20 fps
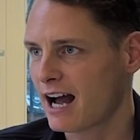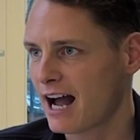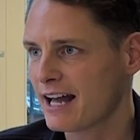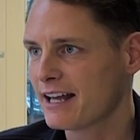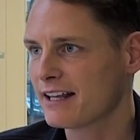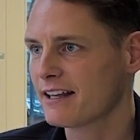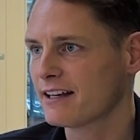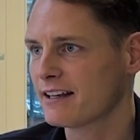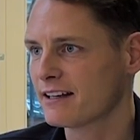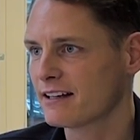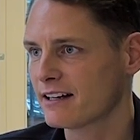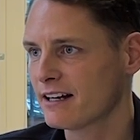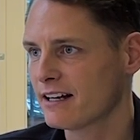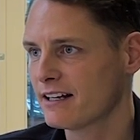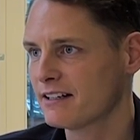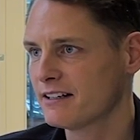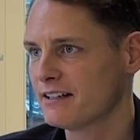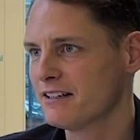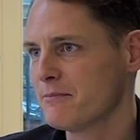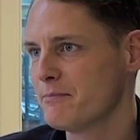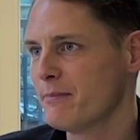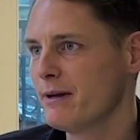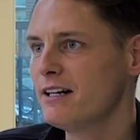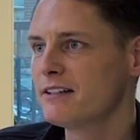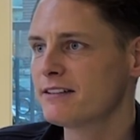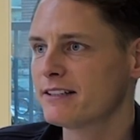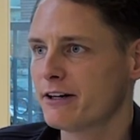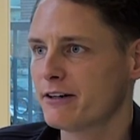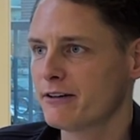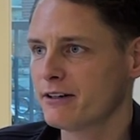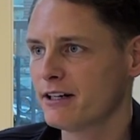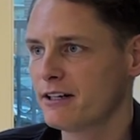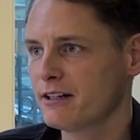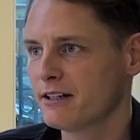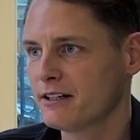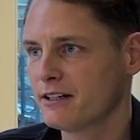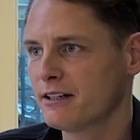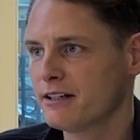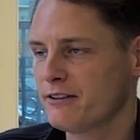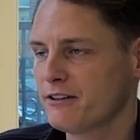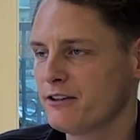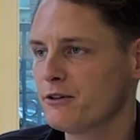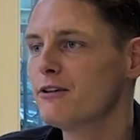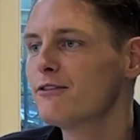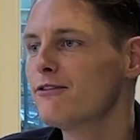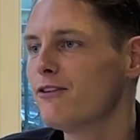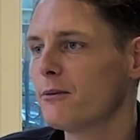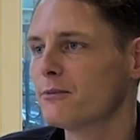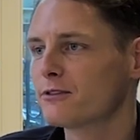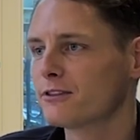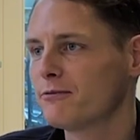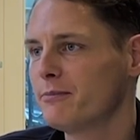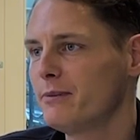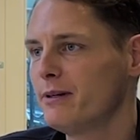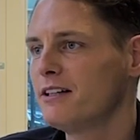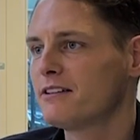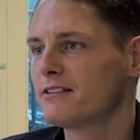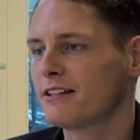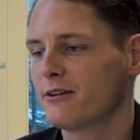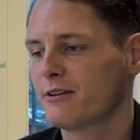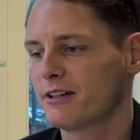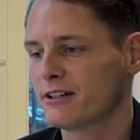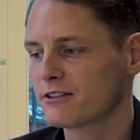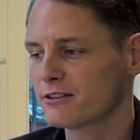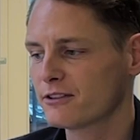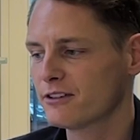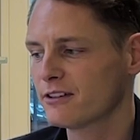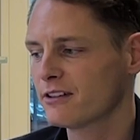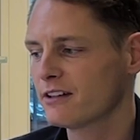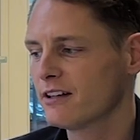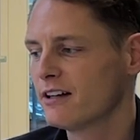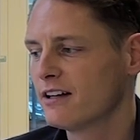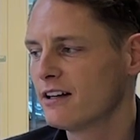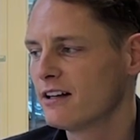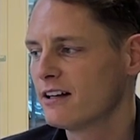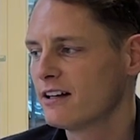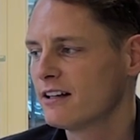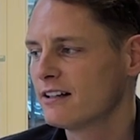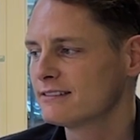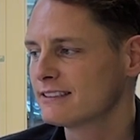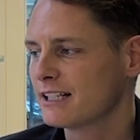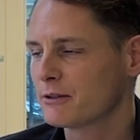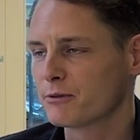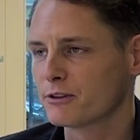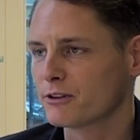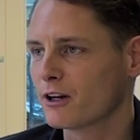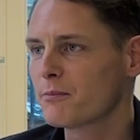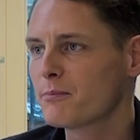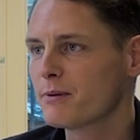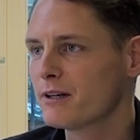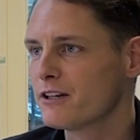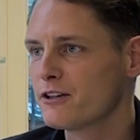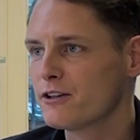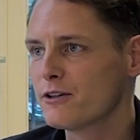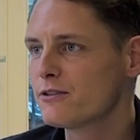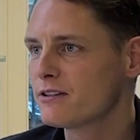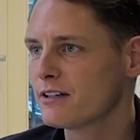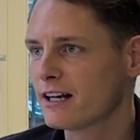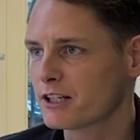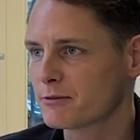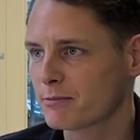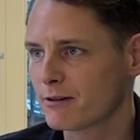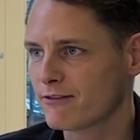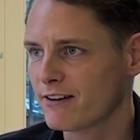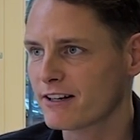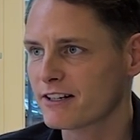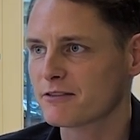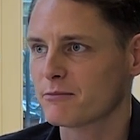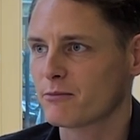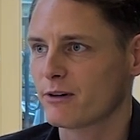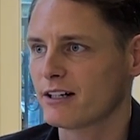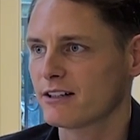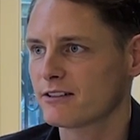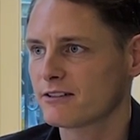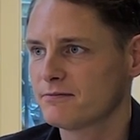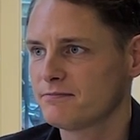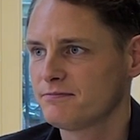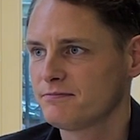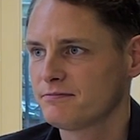hiking and the military, the uniforms of military and so on, that were not being utilized by fashion brands.